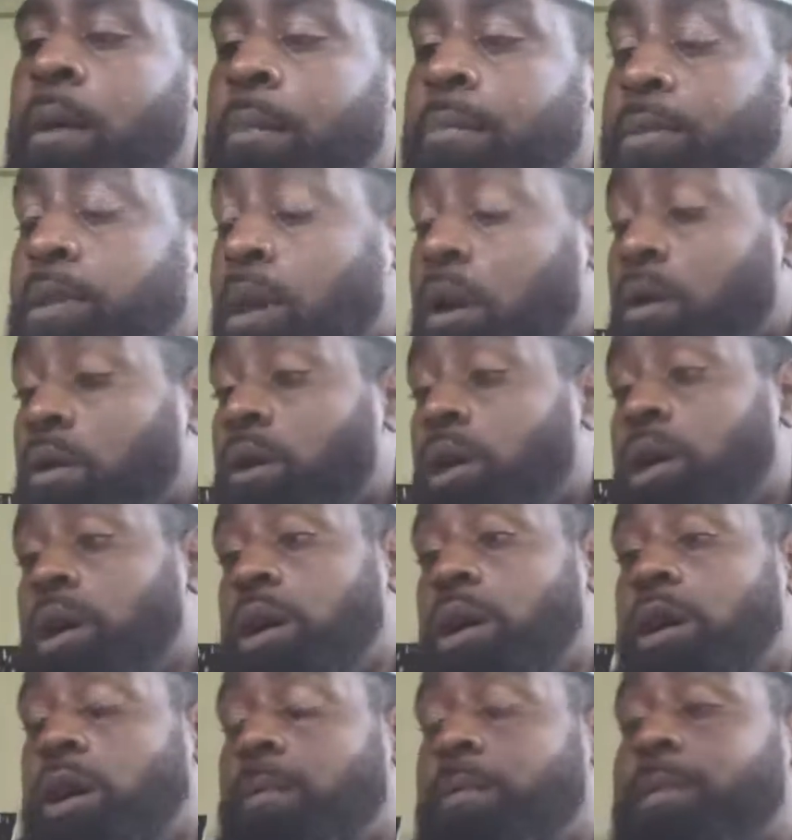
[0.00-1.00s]

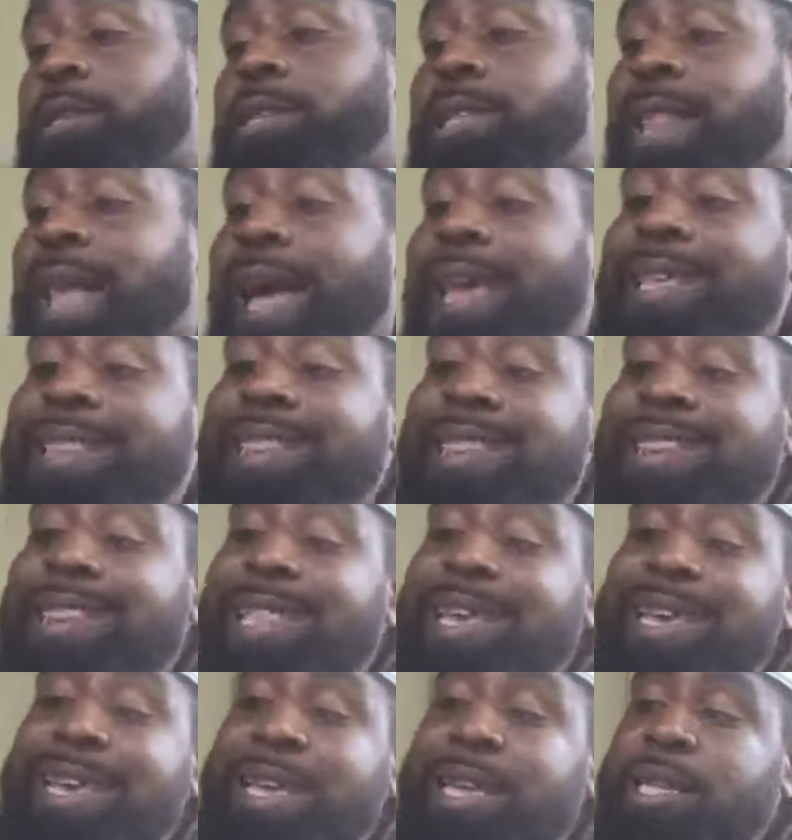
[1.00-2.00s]
So slight
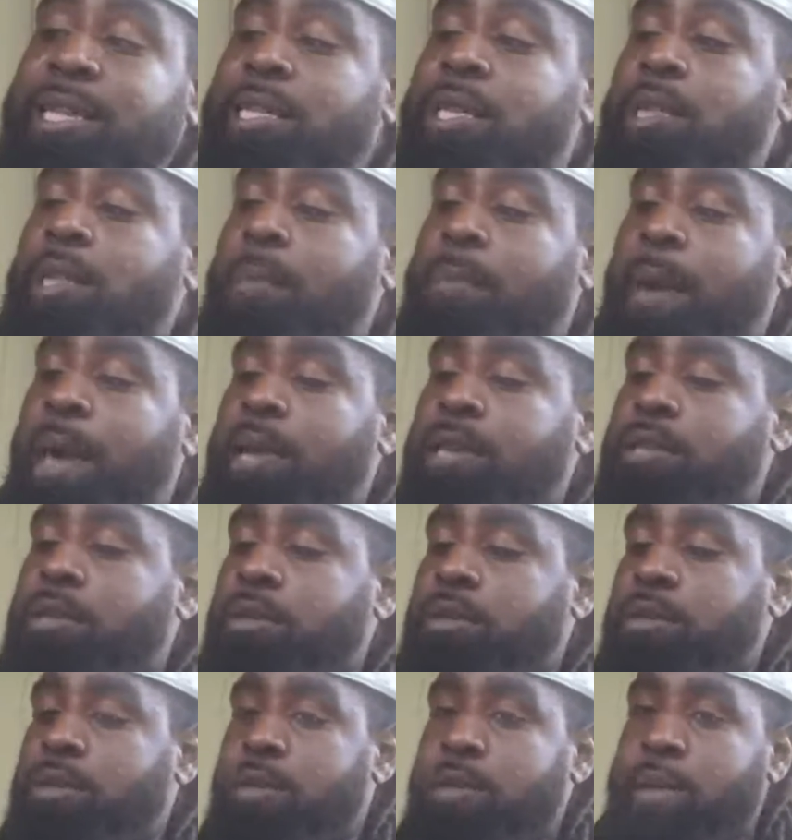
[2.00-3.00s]
lean to the
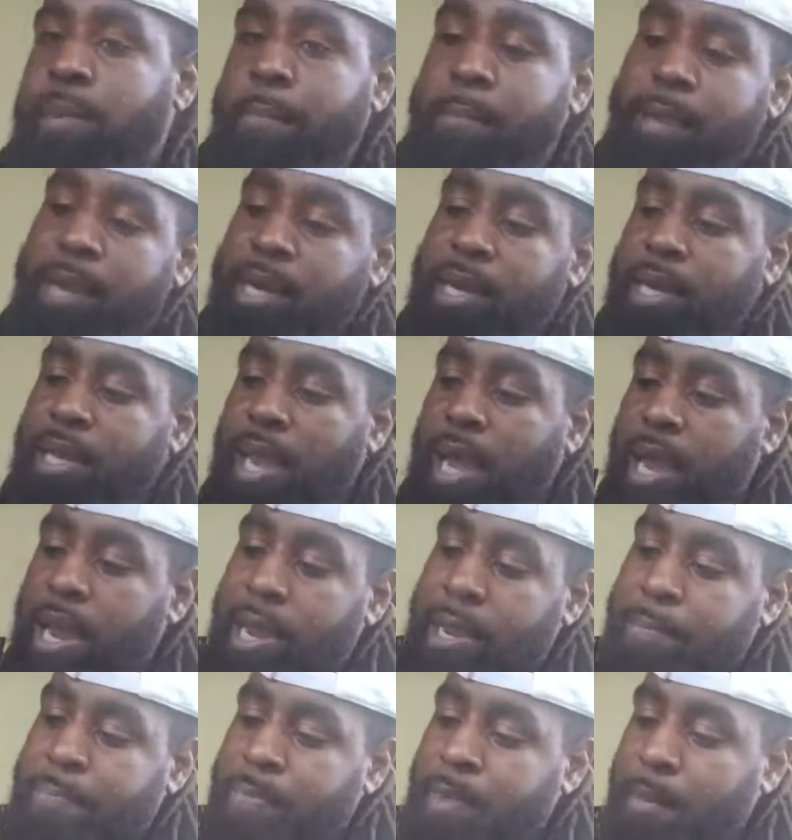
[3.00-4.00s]
Pacers money
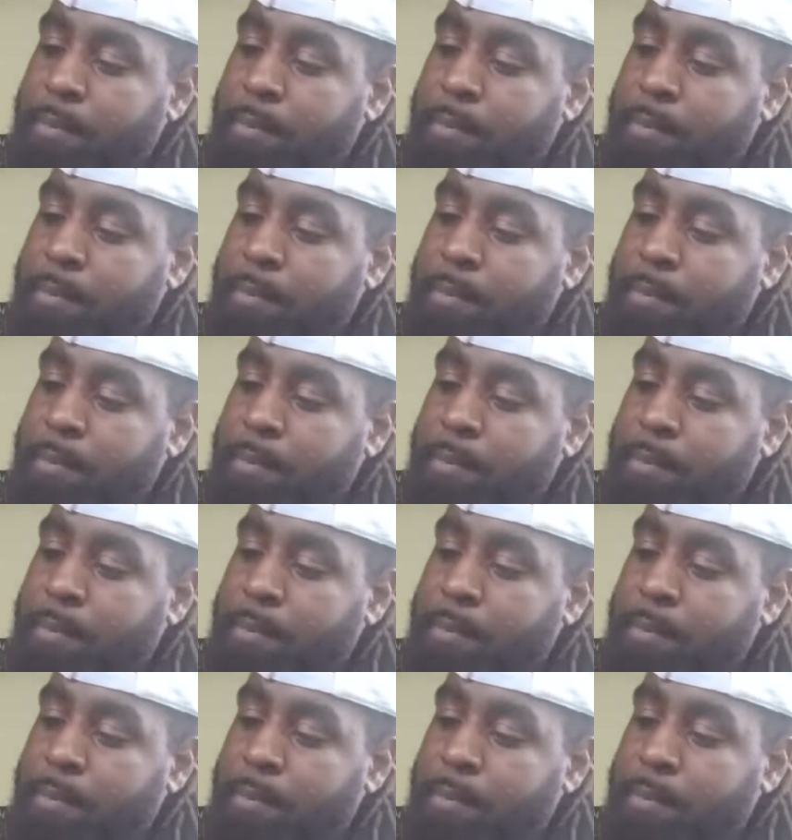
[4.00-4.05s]
line,